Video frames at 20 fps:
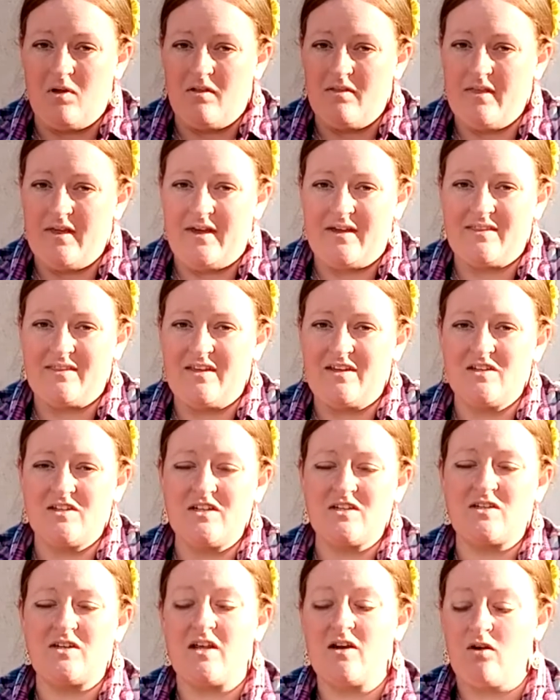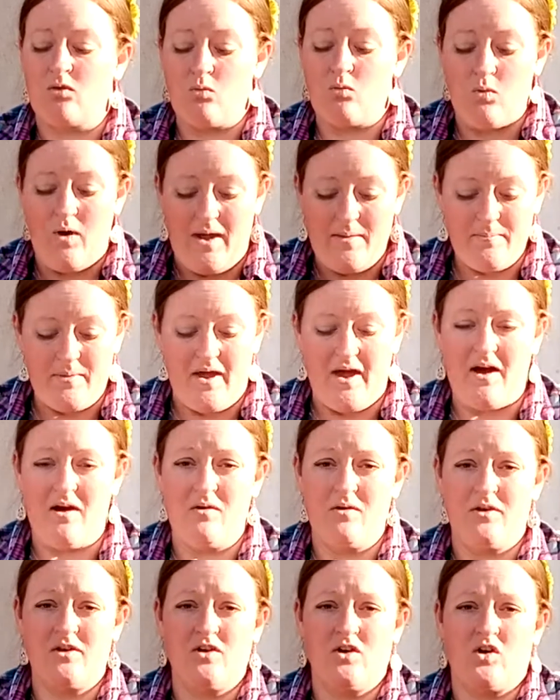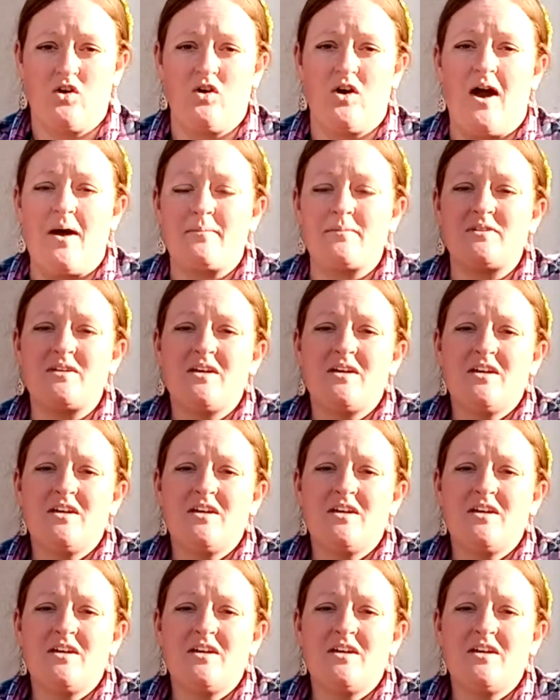like it'll wipe out your crops.